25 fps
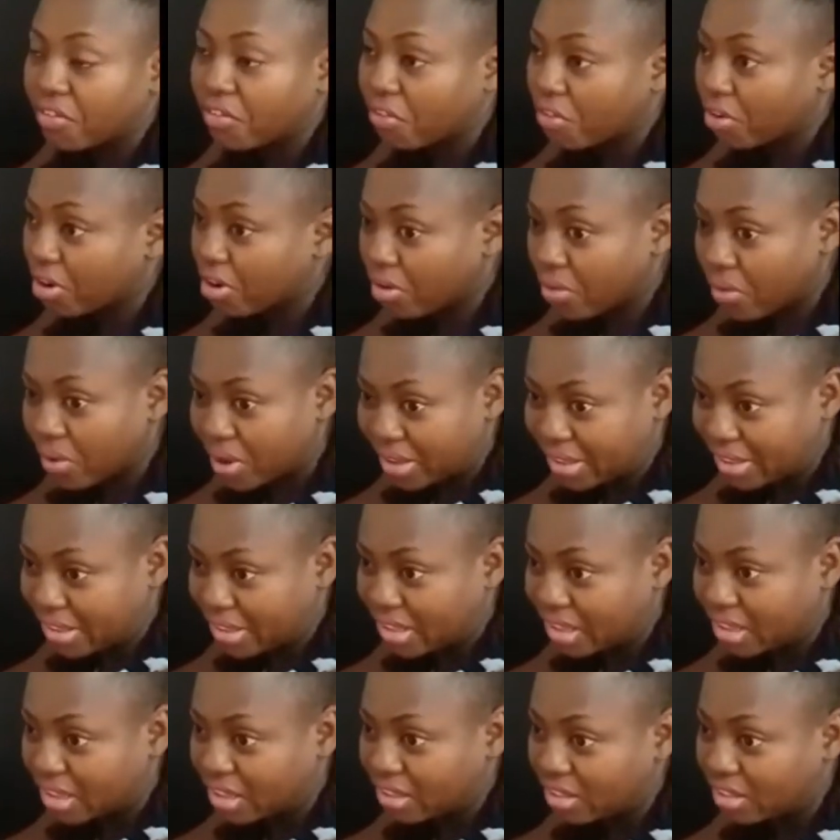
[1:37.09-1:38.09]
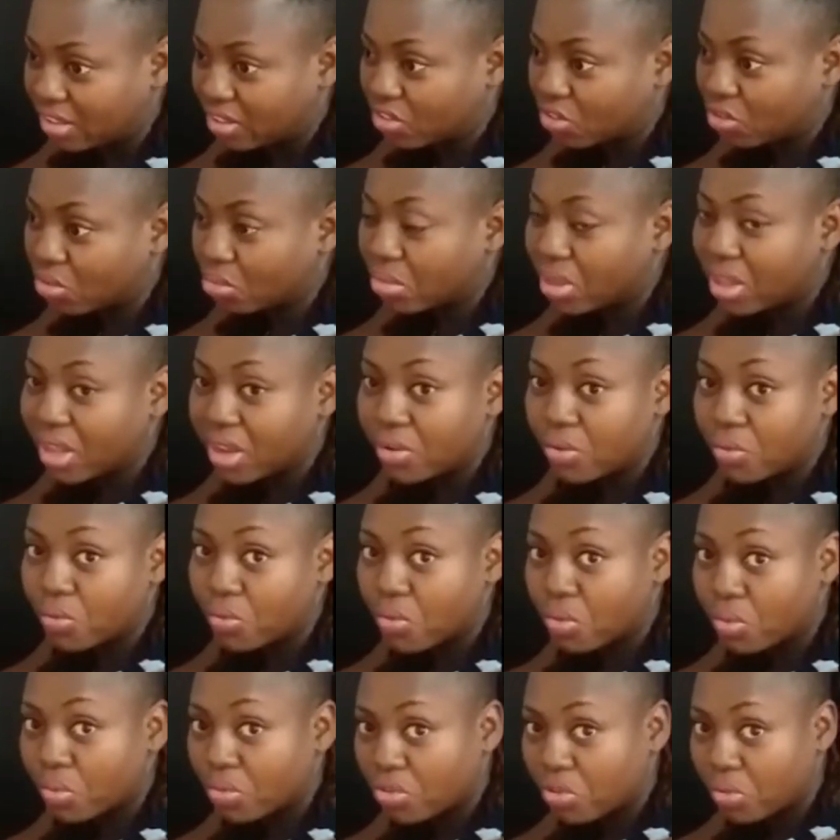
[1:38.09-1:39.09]
fragrances to make
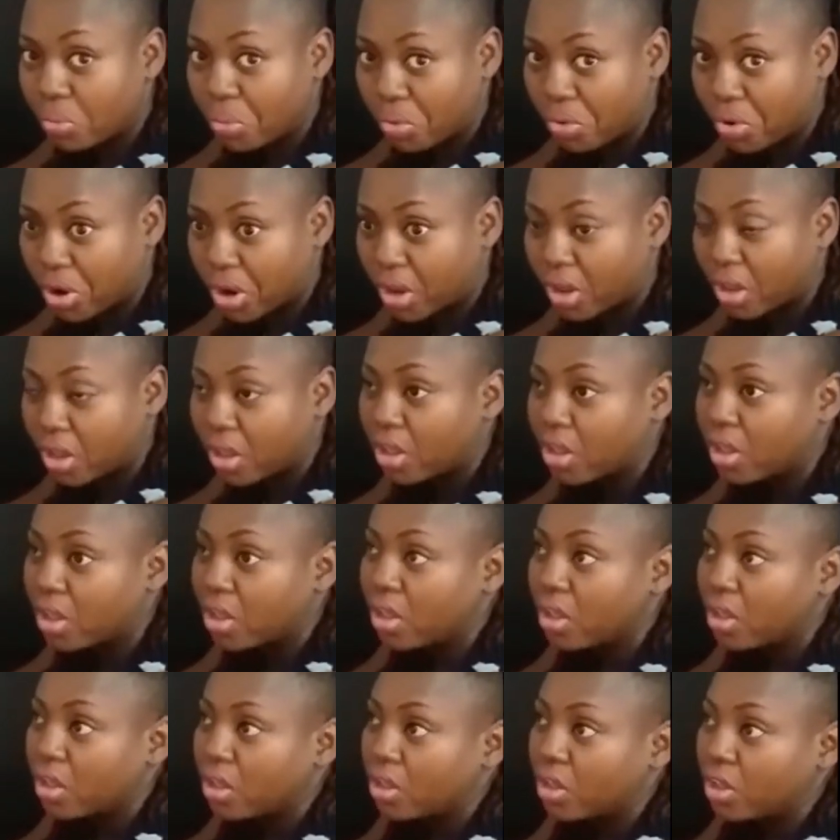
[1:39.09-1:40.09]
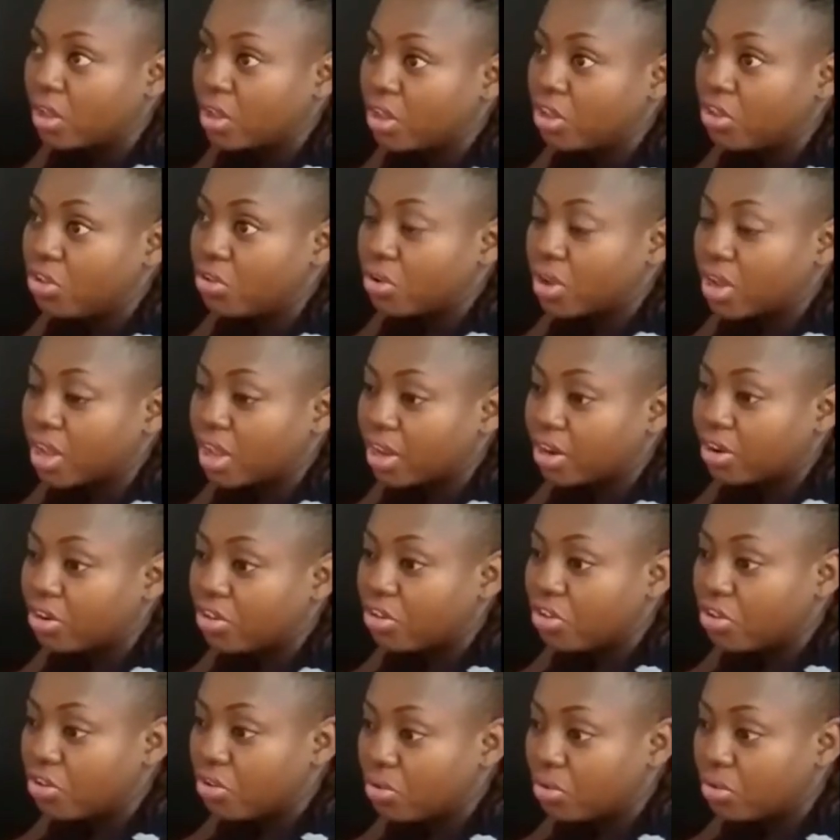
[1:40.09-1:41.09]
room spray. You
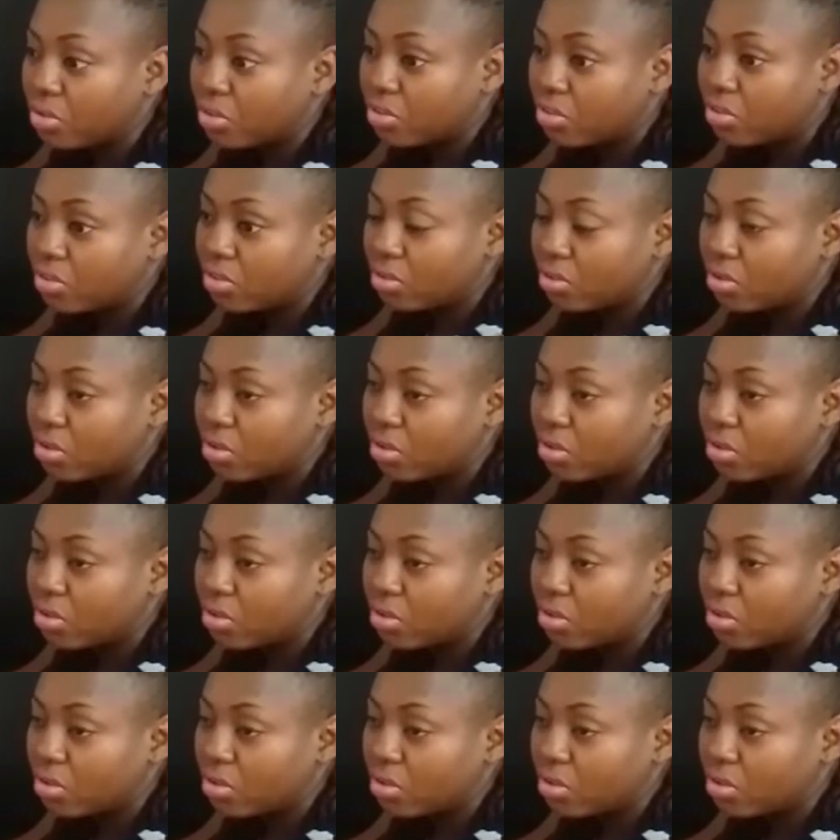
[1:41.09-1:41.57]
can use